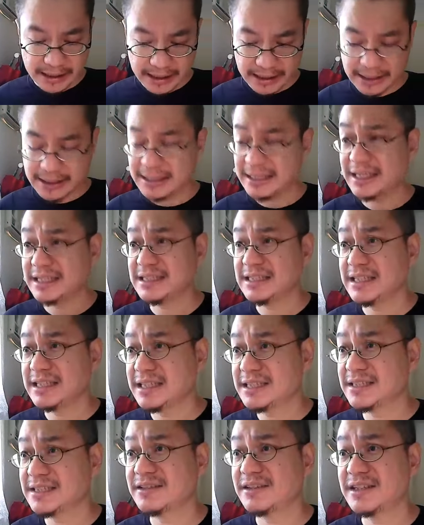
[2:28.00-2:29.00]
And let's
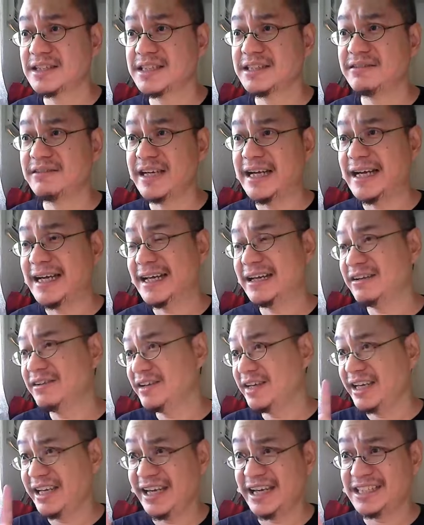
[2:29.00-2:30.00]
get started right
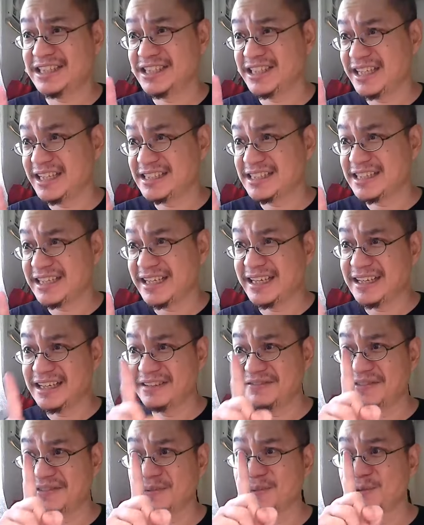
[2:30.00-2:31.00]
now. HSK
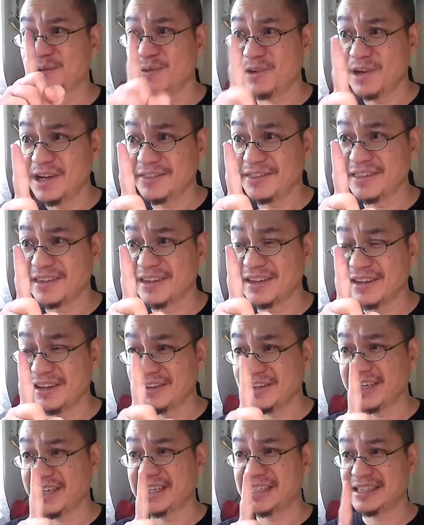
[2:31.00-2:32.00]
level 1.
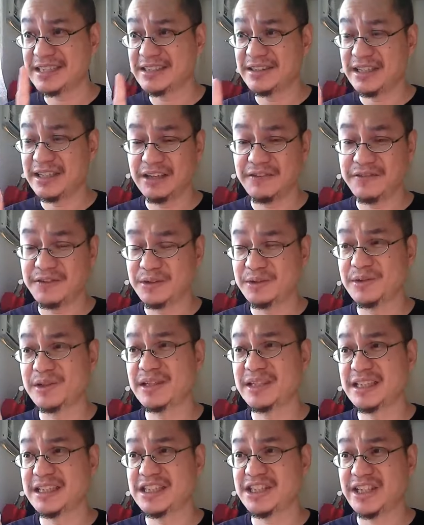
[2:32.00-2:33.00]
Okay, so if you
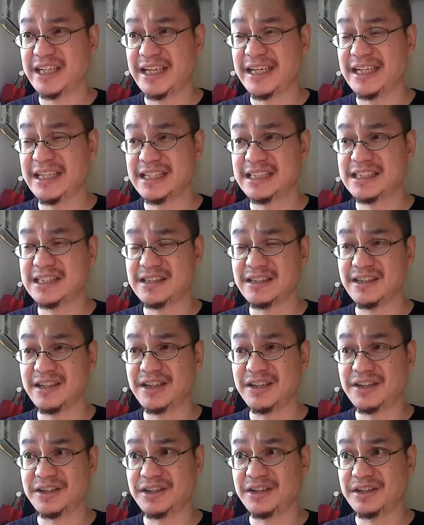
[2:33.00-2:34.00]
are the Chinese
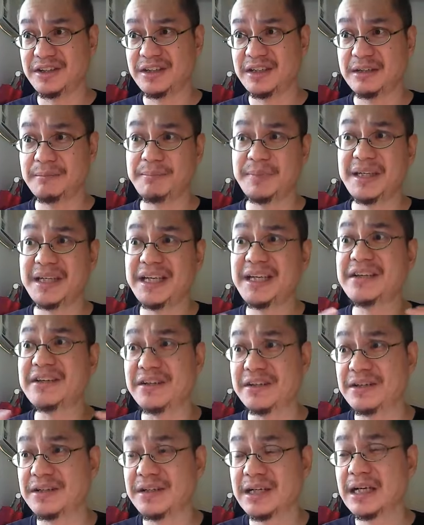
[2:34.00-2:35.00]
learner, the
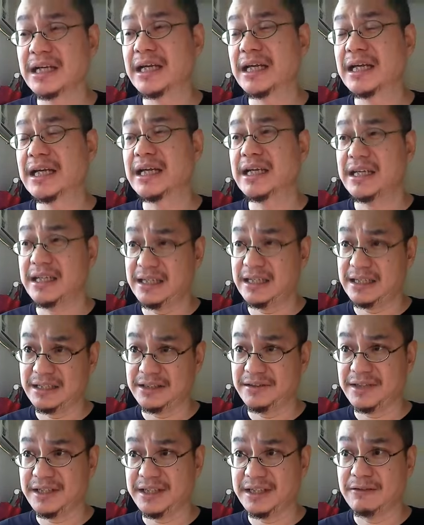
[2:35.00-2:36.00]
beginner,
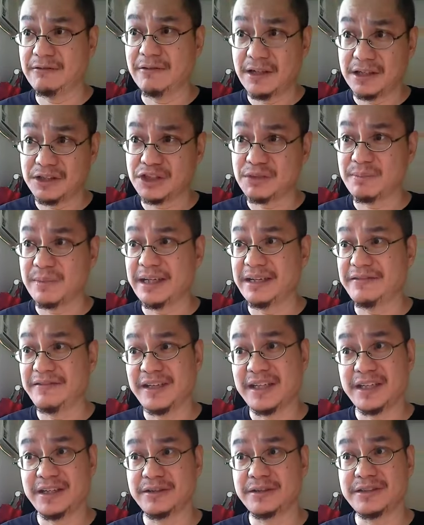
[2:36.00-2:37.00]
you can watch my
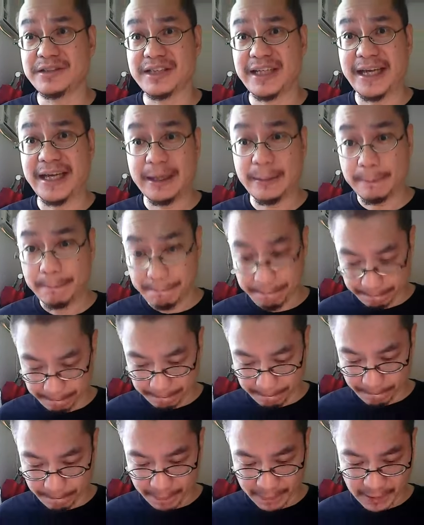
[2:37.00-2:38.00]
video today.
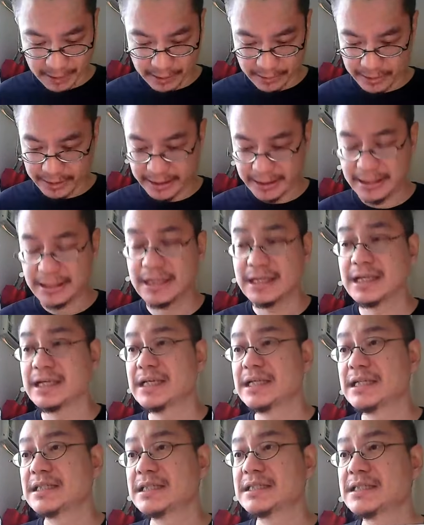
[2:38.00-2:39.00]
Okay,
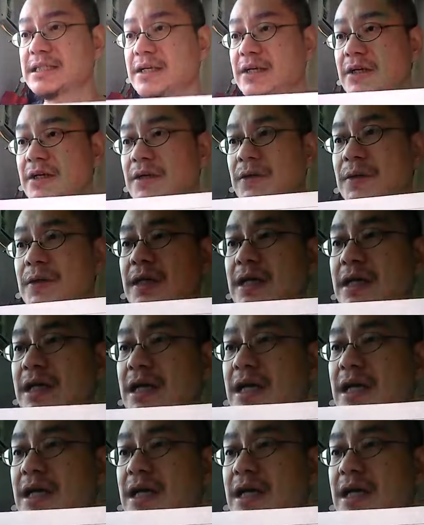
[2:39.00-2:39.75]
so